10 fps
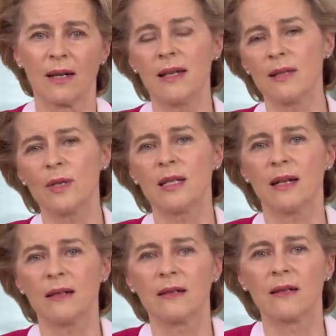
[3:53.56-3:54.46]
As we
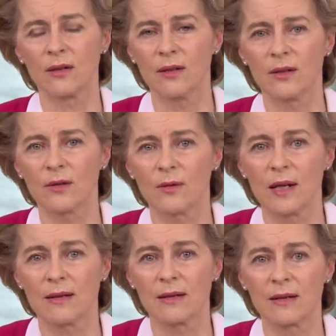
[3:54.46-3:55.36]
tackle the current
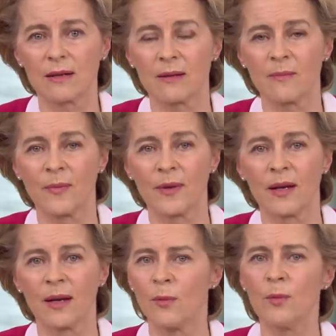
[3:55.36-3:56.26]
crisis,
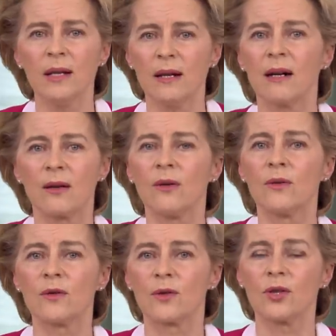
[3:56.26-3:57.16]
we are
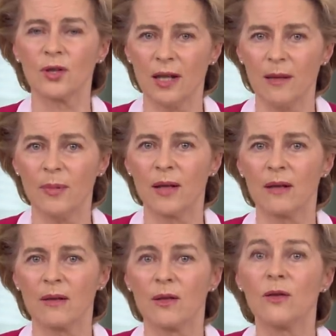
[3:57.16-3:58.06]
also
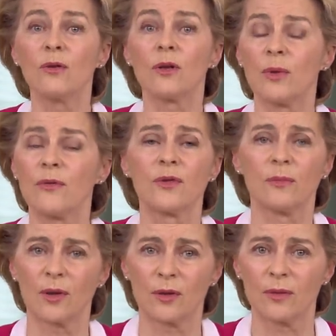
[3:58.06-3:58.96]
shaping the Europe of
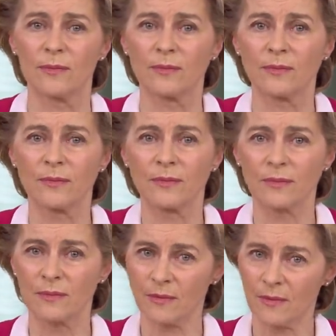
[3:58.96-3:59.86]
tomorrow,
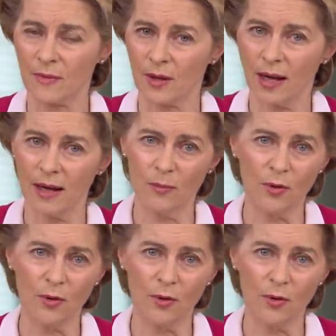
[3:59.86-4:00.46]
a